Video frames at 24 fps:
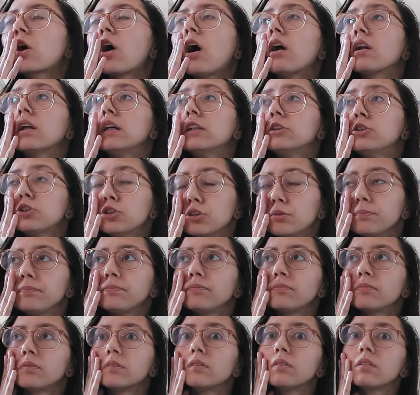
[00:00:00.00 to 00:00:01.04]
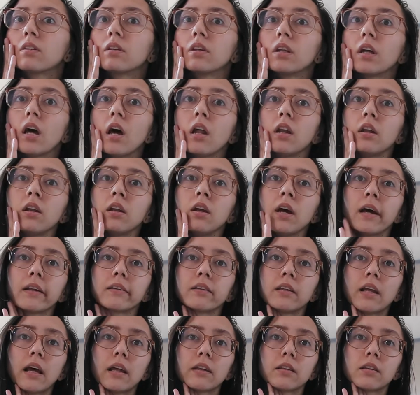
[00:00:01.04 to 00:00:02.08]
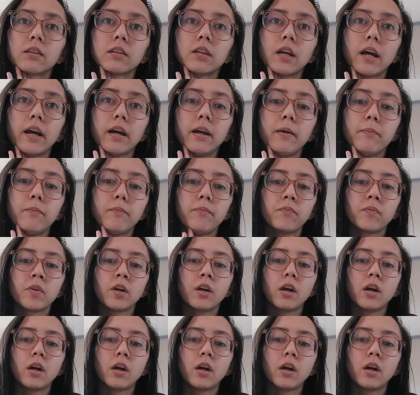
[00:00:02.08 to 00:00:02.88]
college then. At that time